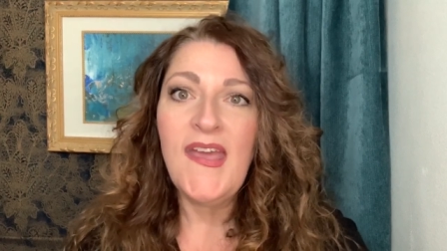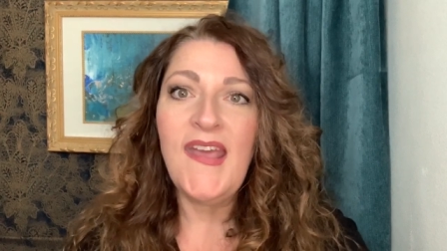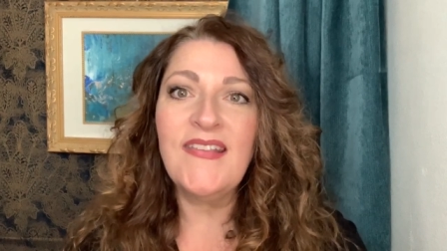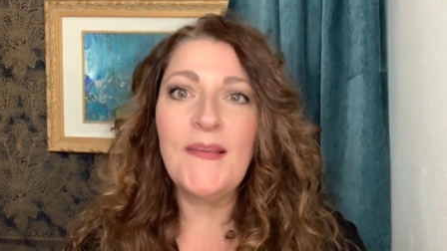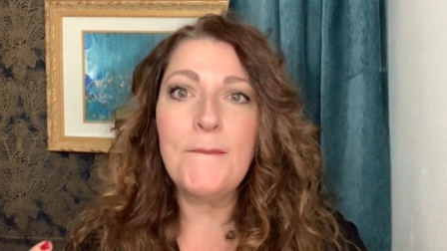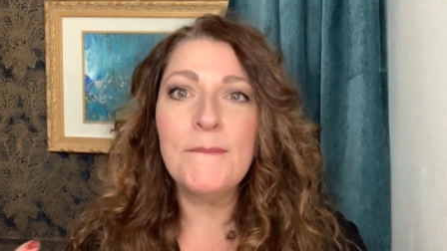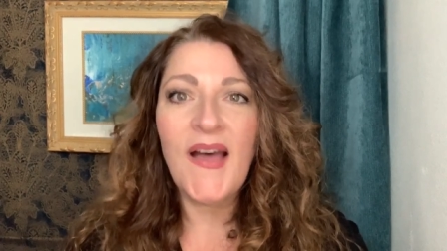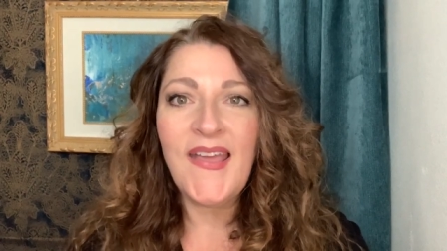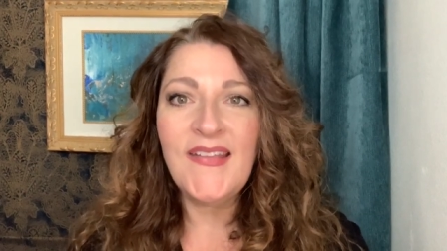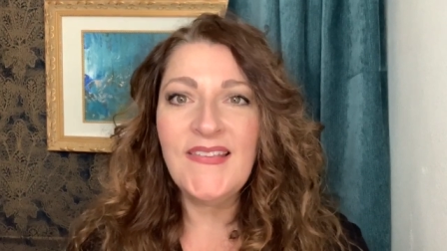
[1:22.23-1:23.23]
It's a
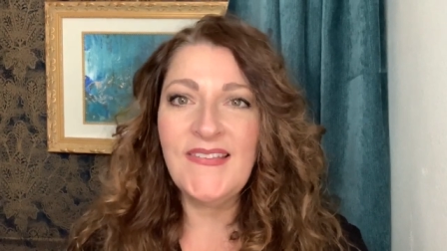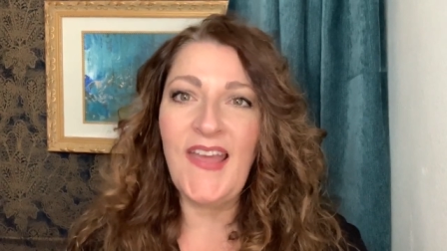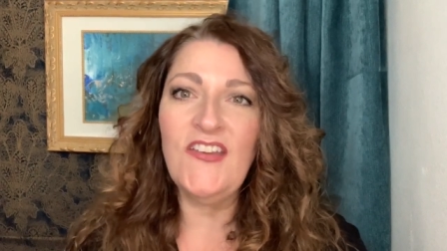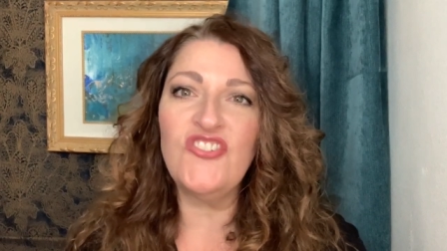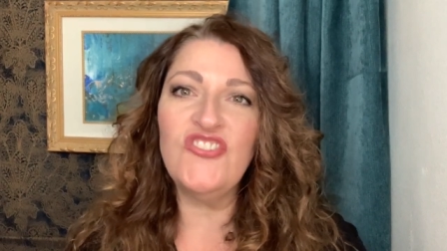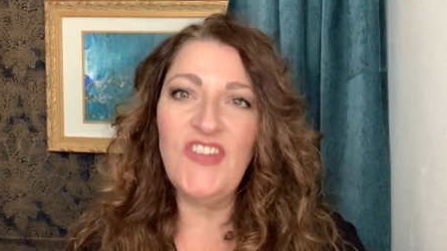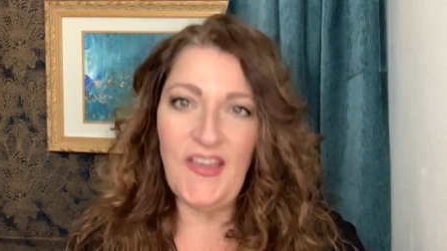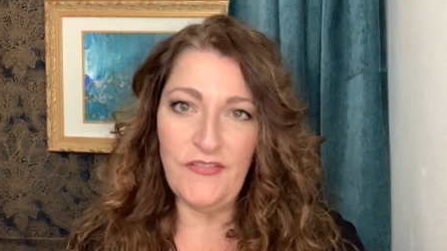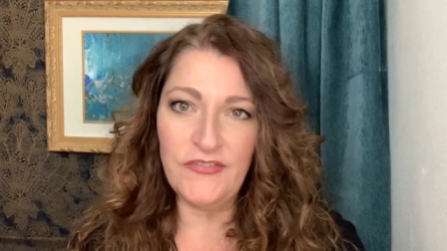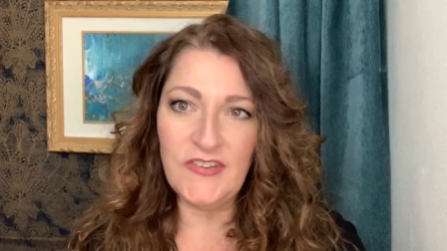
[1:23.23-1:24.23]
mindset
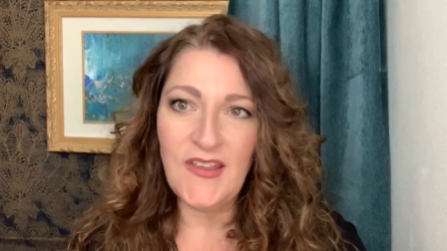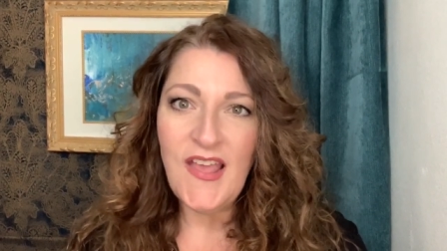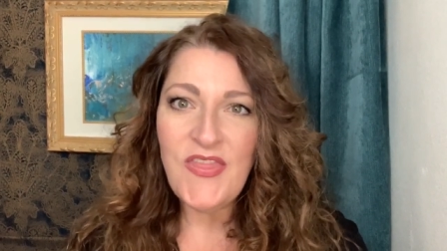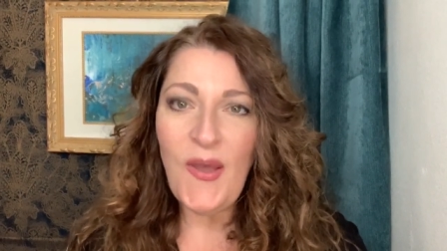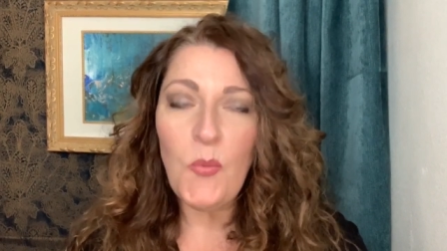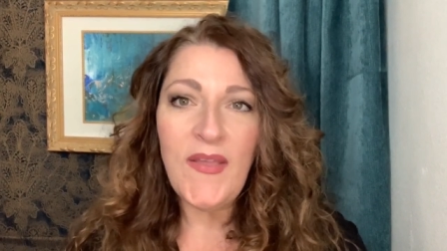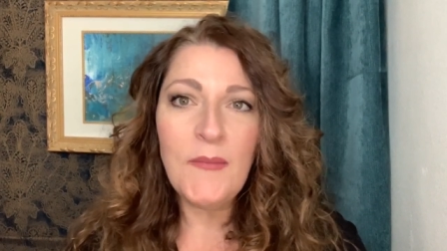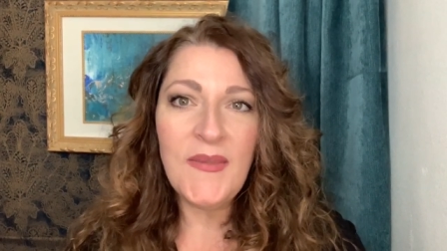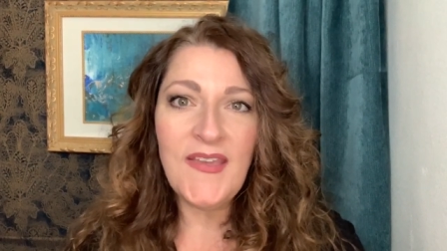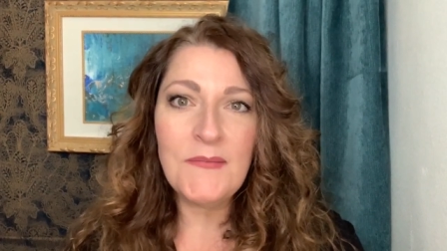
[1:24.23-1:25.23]
shift that we
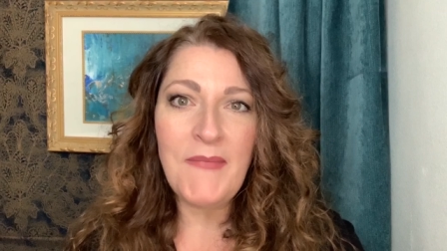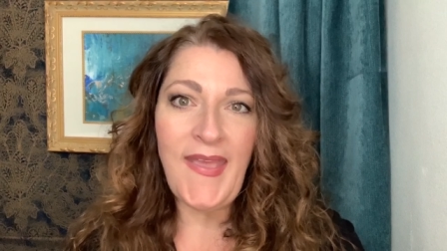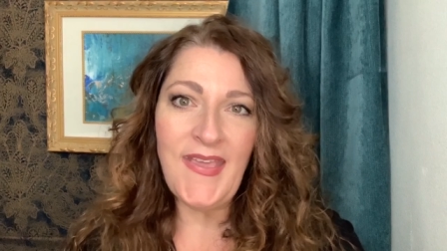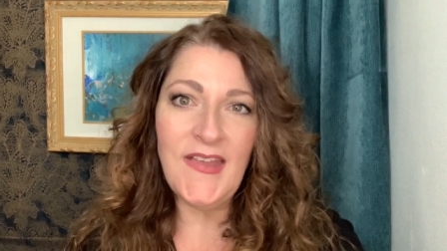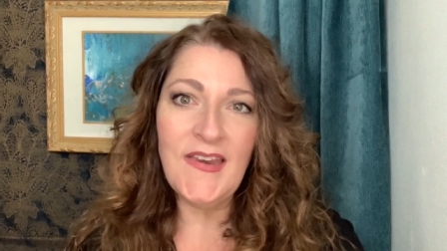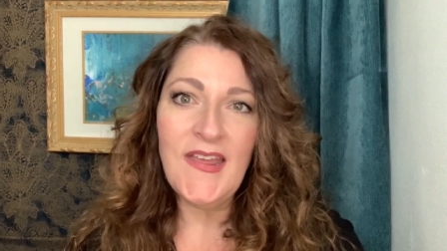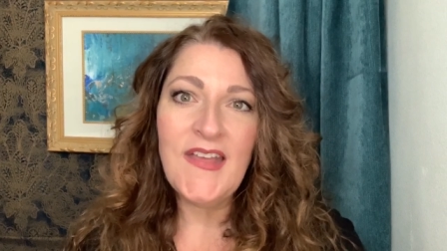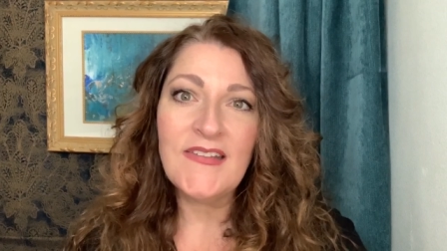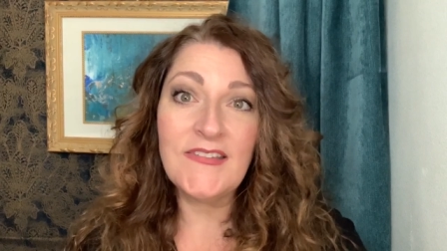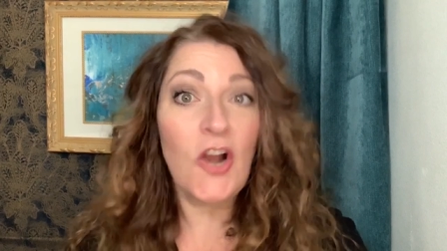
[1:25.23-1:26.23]
can begin making
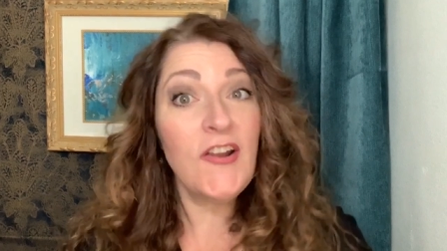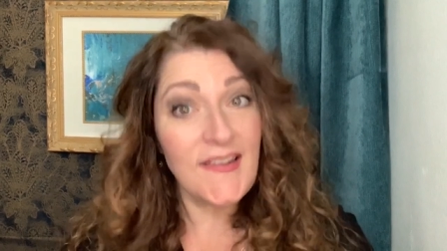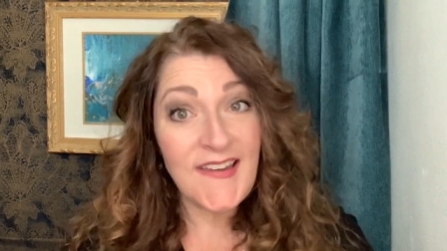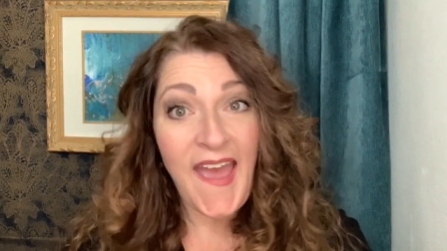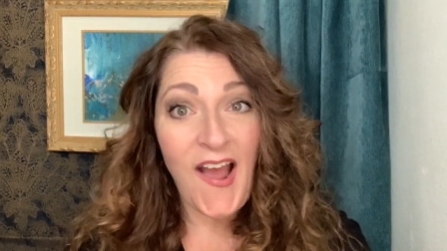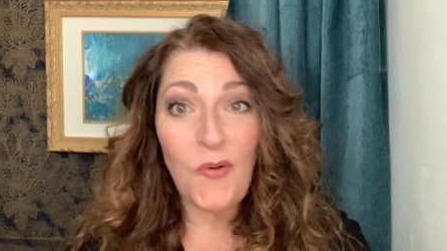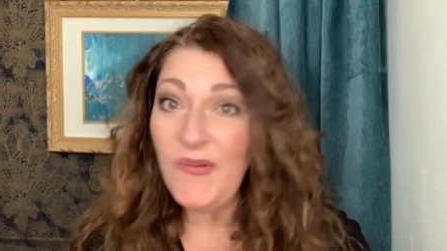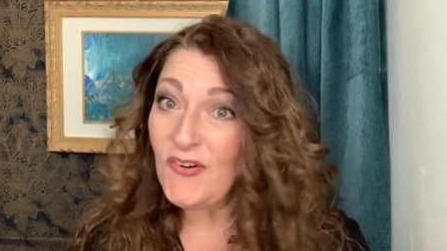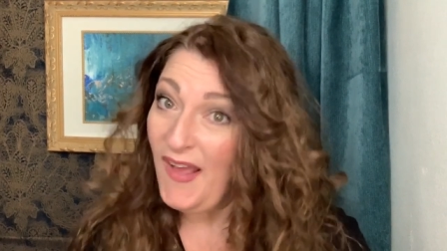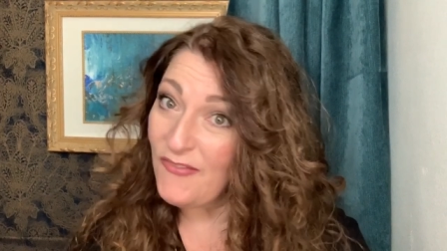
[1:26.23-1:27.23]
starting now. We
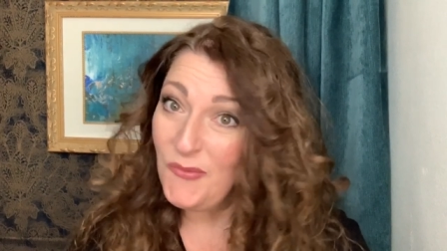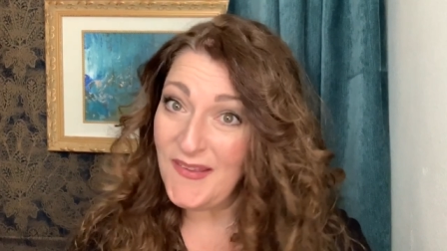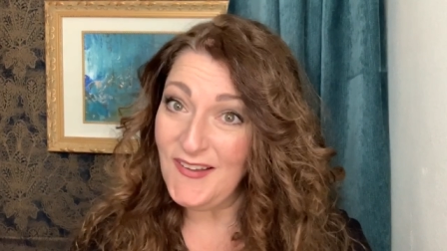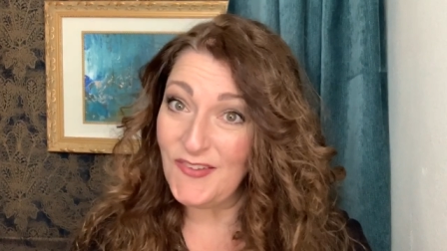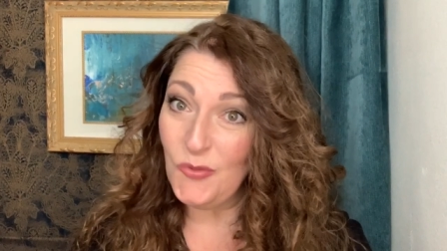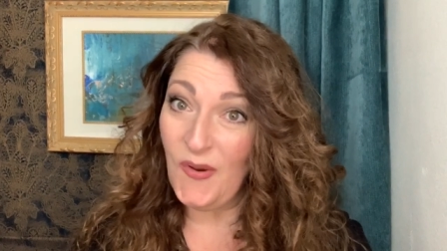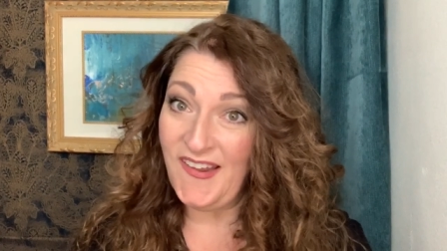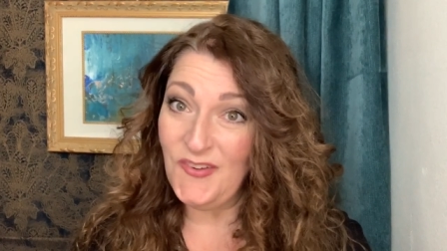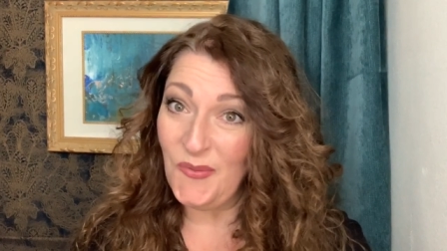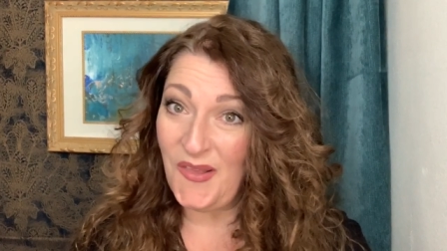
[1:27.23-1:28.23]
don't have to wait till
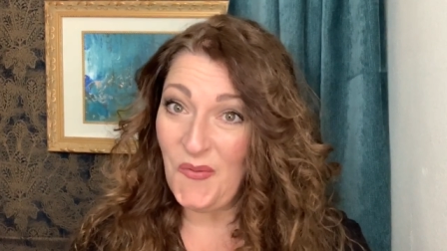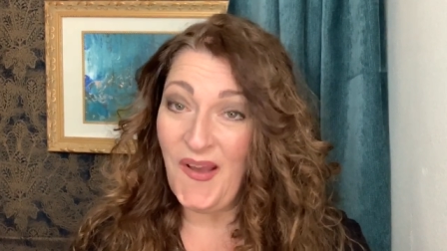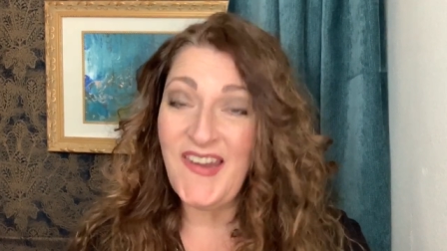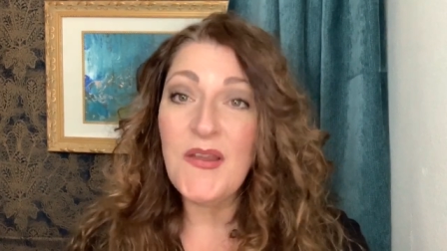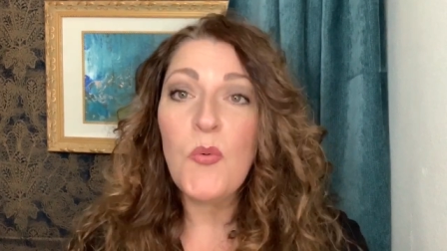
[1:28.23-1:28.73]
twenty twenty-one.